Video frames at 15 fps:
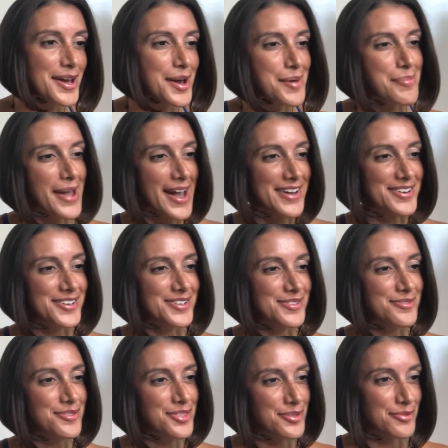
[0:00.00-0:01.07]
a pattern
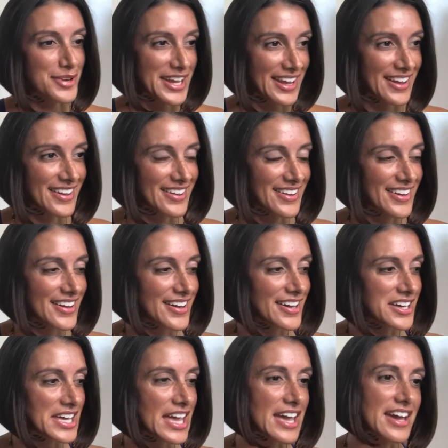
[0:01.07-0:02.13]
of three.
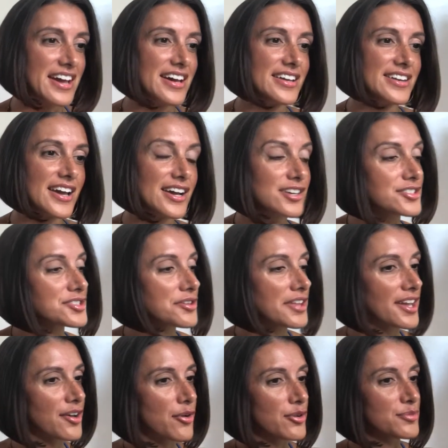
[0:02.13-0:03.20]
And I also
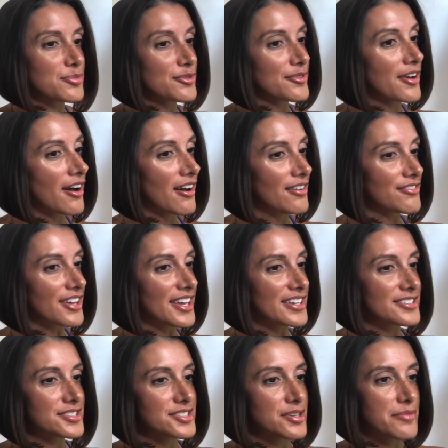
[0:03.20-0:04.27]
like cold brew coffee,
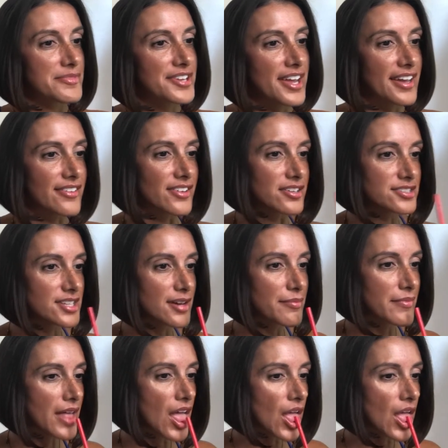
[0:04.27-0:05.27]
so I'm gonna take a little sip.